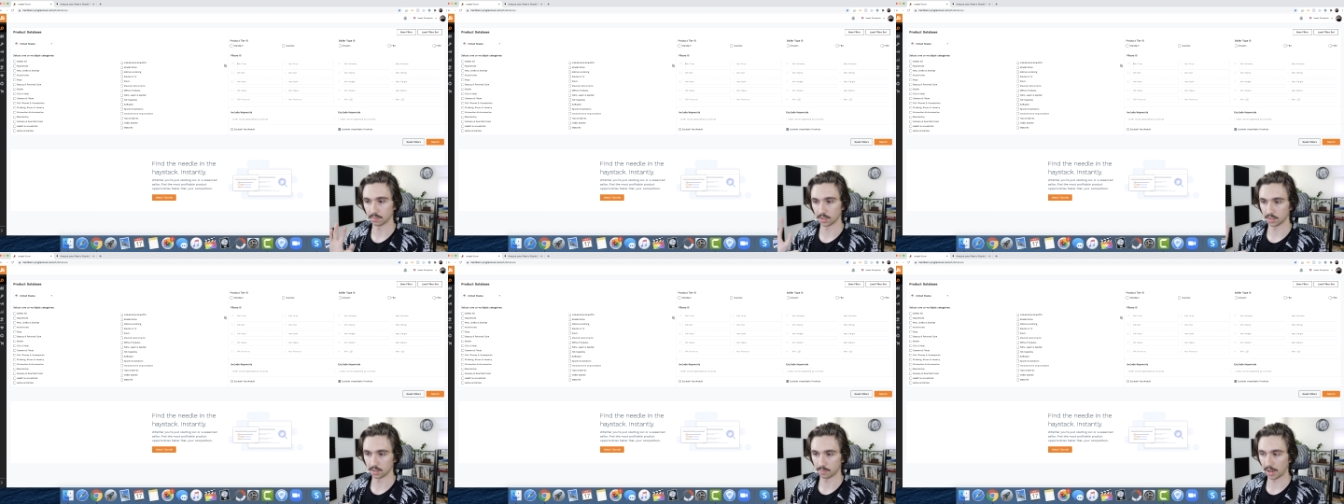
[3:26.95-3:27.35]

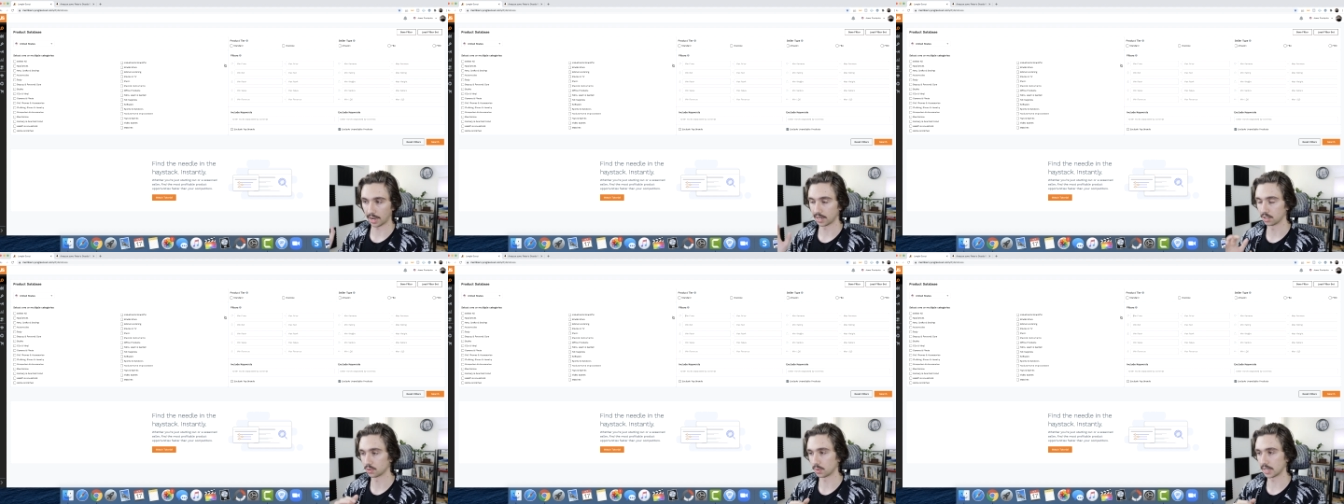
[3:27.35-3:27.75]
This is
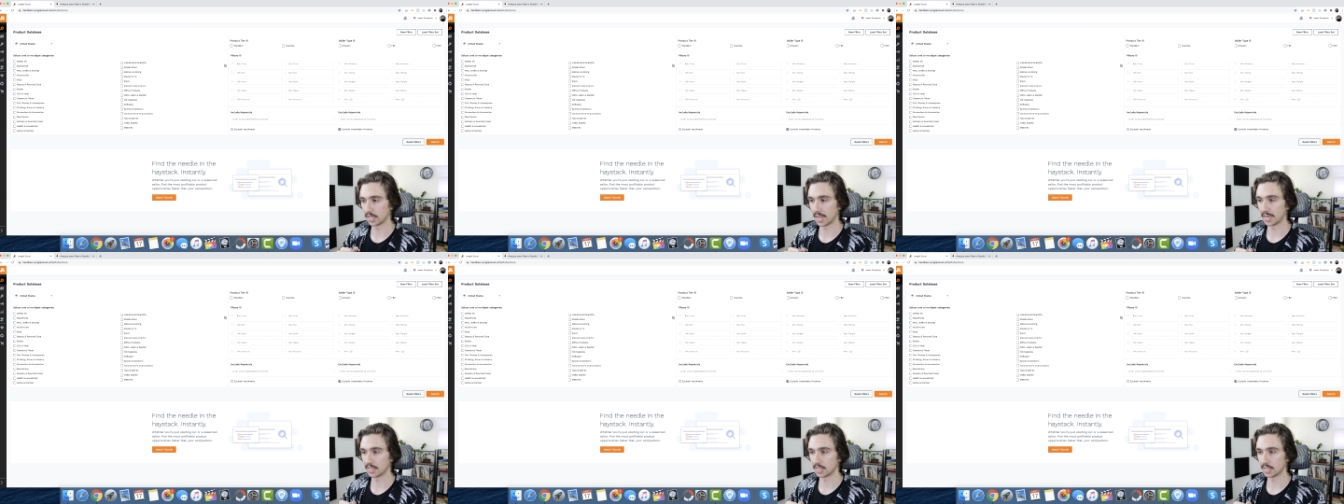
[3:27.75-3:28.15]
back in
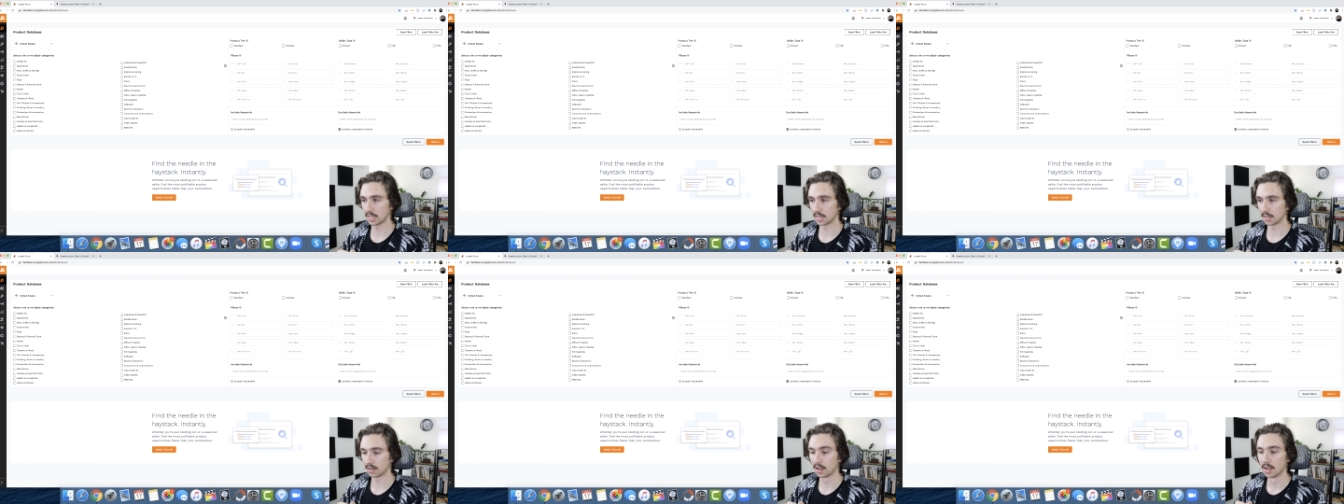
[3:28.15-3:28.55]

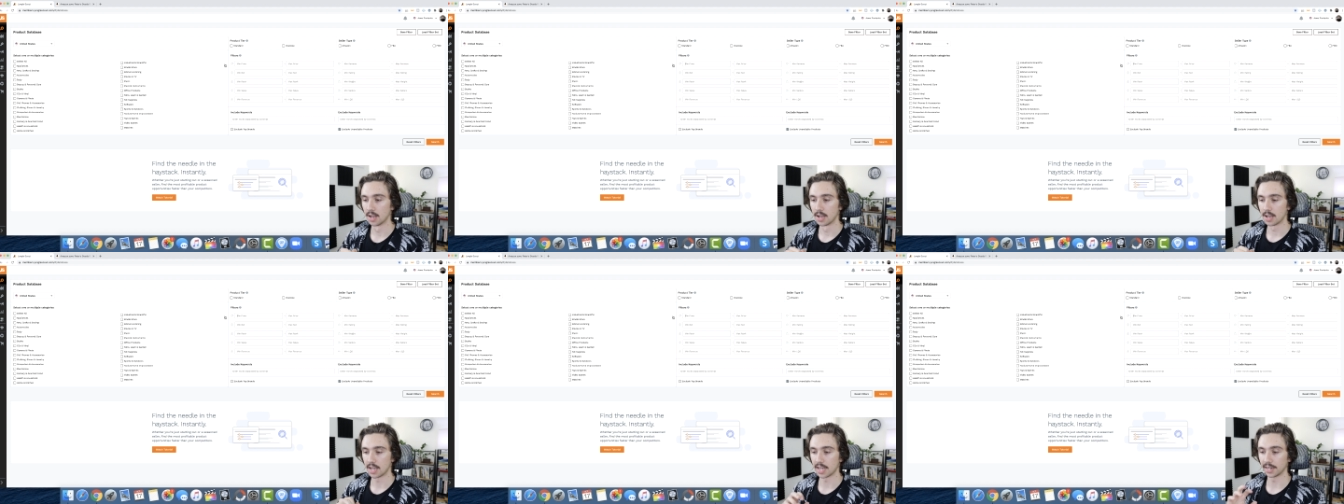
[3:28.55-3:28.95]
2018
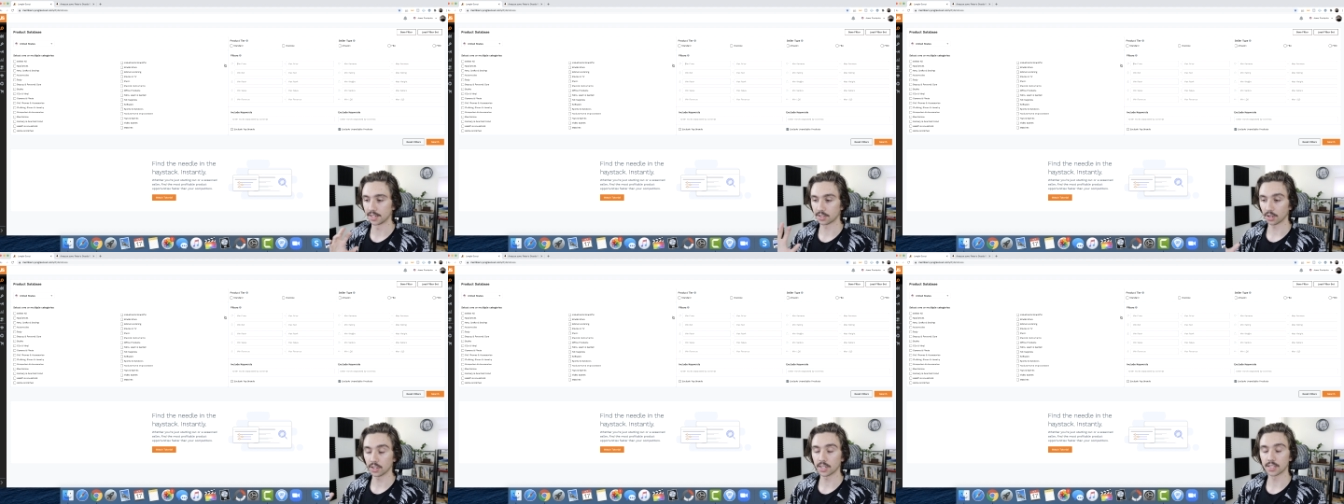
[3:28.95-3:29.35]
and it
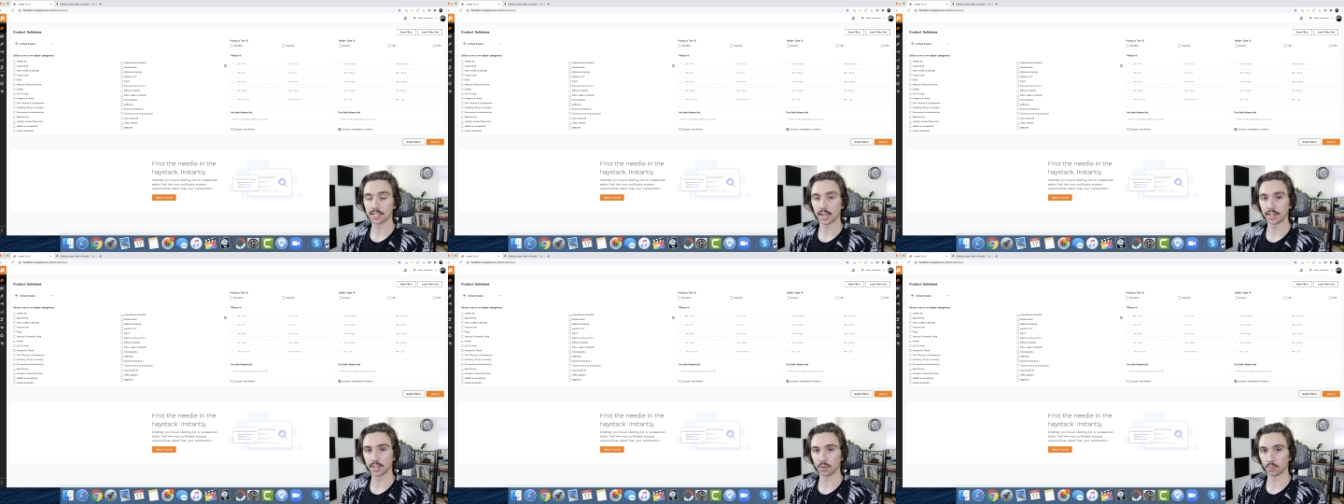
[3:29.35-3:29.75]
started
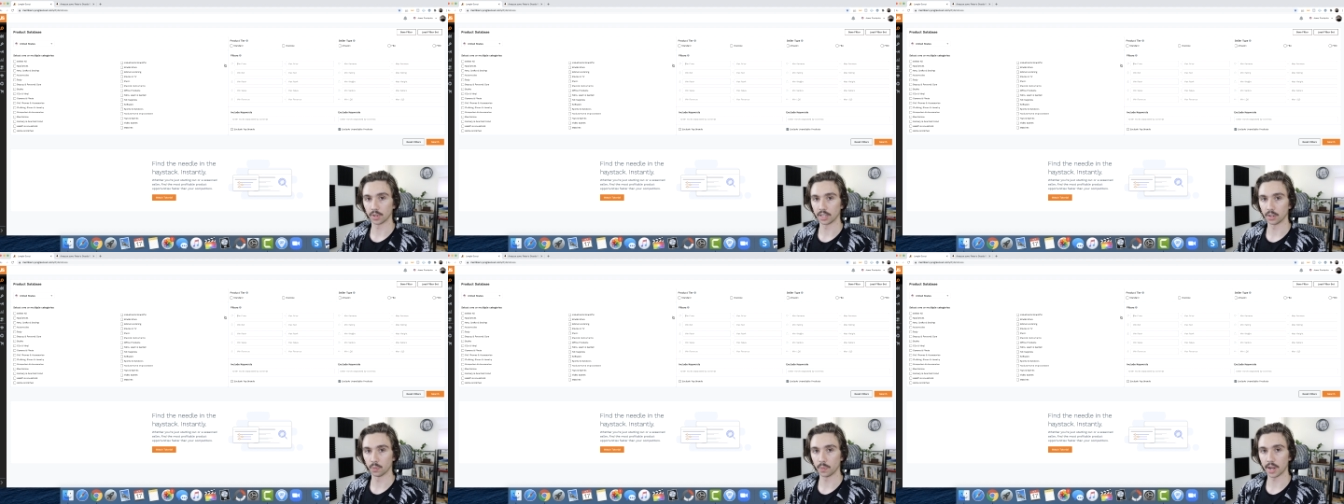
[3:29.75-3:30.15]
selling
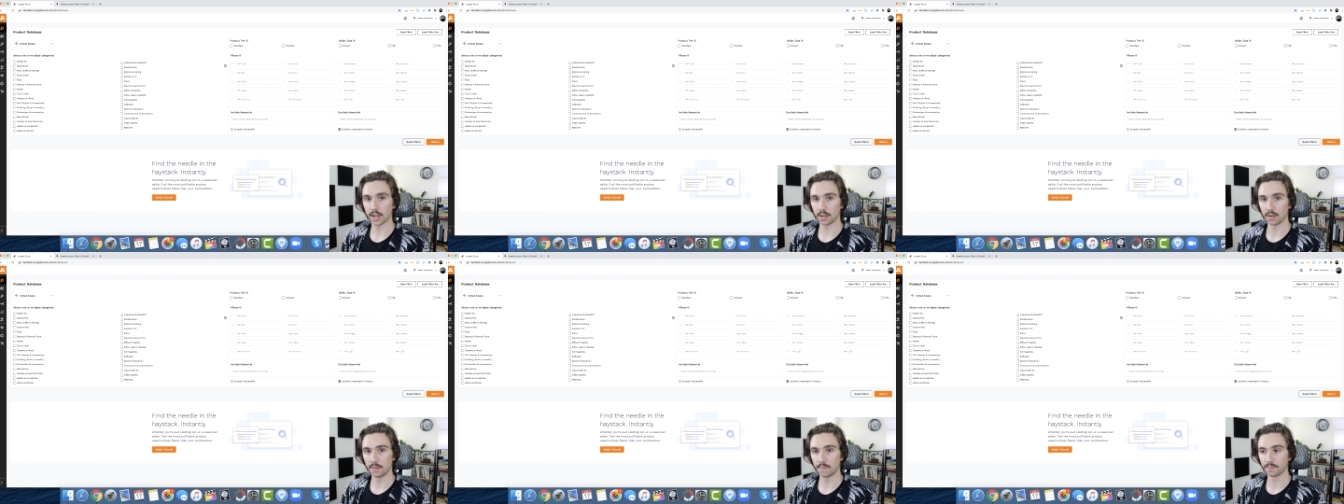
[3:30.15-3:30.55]
really
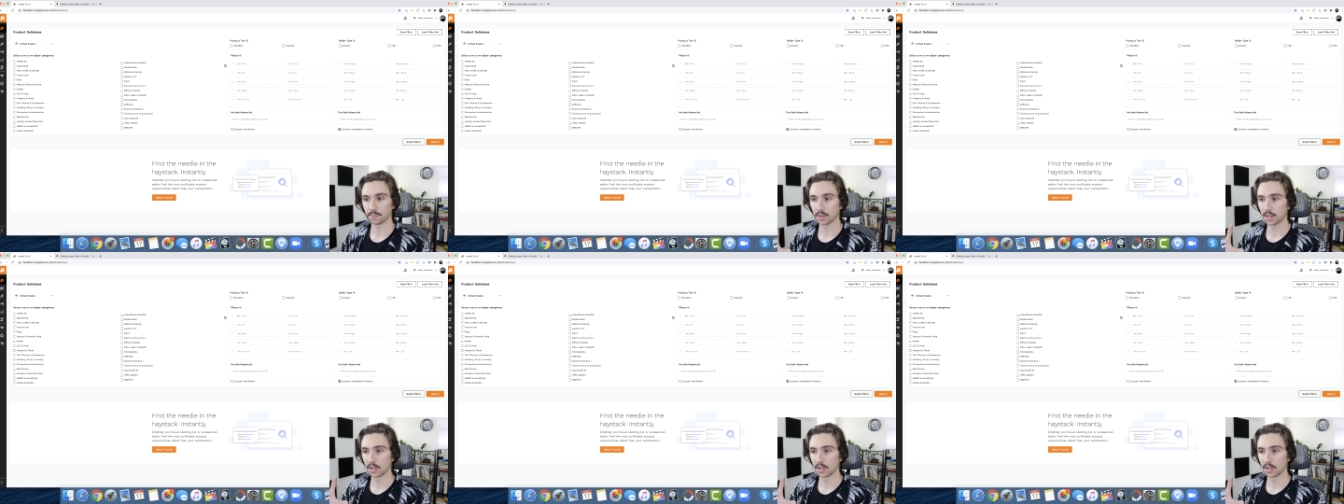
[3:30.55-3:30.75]
well